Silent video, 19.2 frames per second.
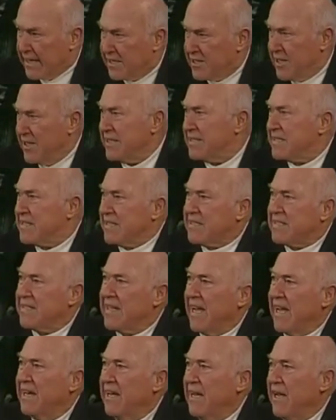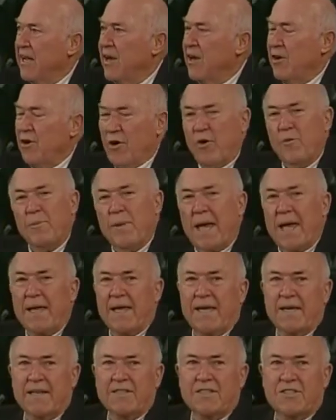Jesus said, No man
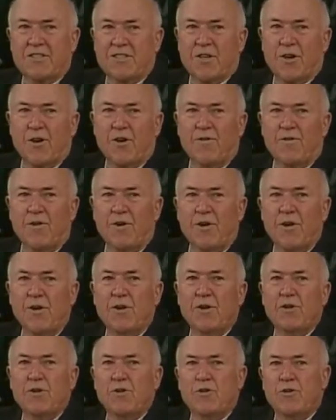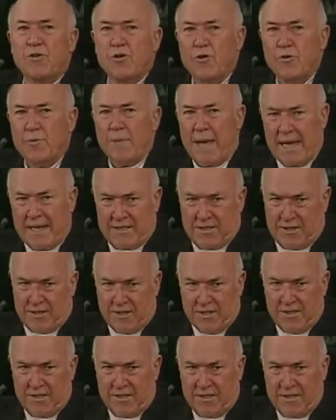can serve two
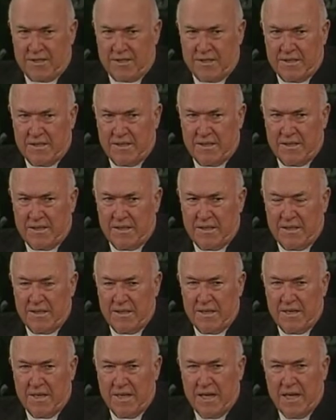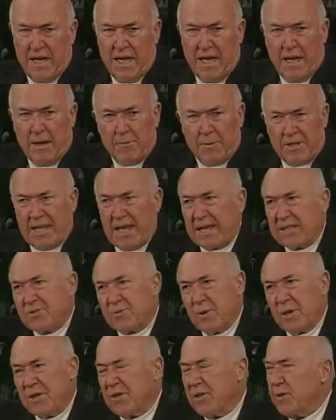masters. But that's
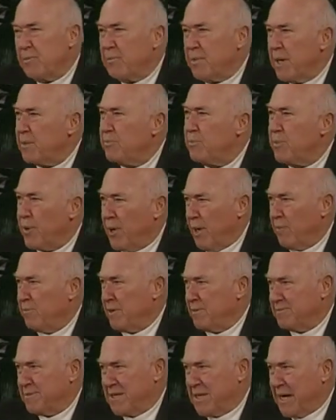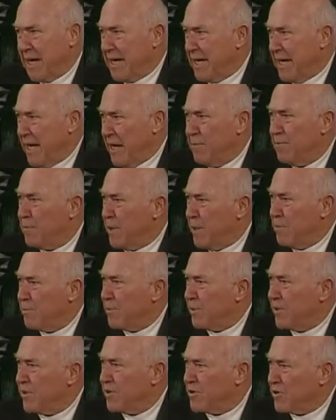one of the big problems today.
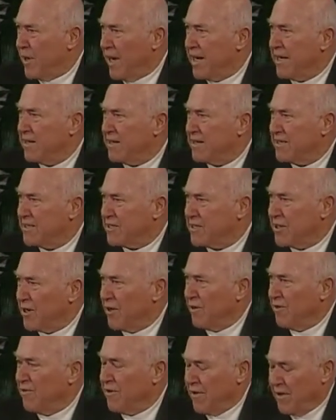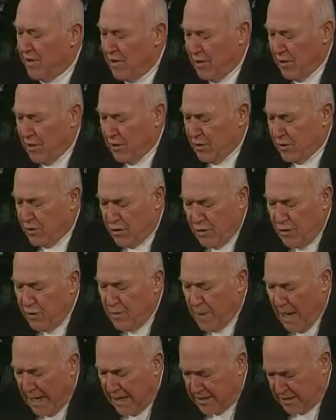People are trying to serve two
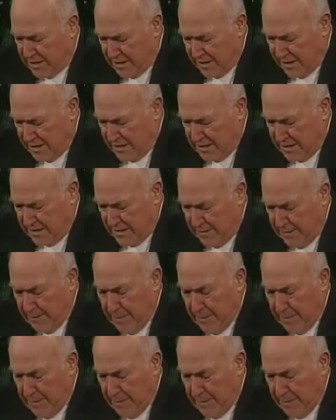masters.